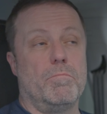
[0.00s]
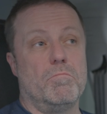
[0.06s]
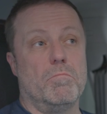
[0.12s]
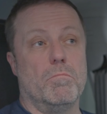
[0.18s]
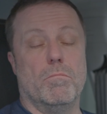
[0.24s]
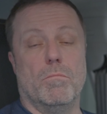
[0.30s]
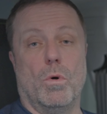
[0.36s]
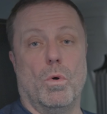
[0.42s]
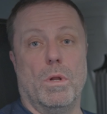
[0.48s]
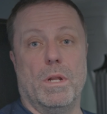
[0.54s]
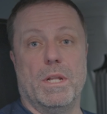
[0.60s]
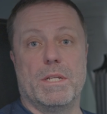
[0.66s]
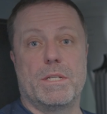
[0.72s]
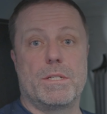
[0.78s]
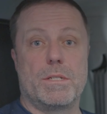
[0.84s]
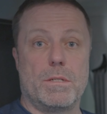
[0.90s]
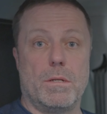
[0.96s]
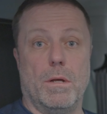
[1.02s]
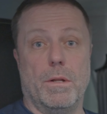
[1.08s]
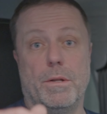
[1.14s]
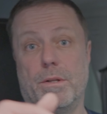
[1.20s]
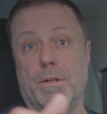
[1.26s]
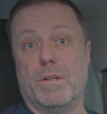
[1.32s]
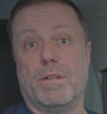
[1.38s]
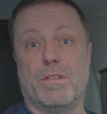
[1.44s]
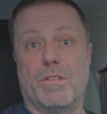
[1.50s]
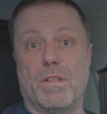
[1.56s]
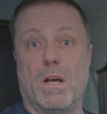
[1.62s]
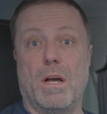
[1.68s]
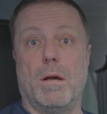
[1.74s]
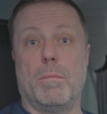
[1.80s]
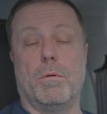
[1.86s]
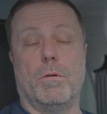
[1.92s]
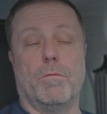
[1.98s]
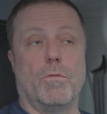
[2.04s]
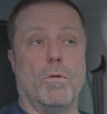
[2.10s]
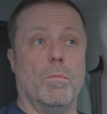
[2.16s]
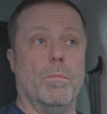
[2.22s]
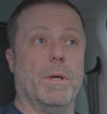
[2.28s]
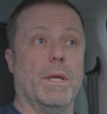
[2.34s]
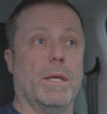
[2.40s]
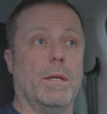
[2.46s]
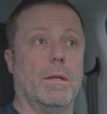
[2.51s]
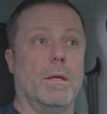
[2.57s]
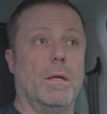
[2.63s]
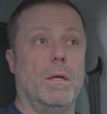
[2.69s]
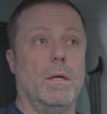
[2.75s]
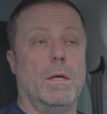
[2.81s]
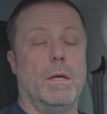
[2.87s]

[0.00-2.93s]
more or less underneath the harbor of Copenhagen,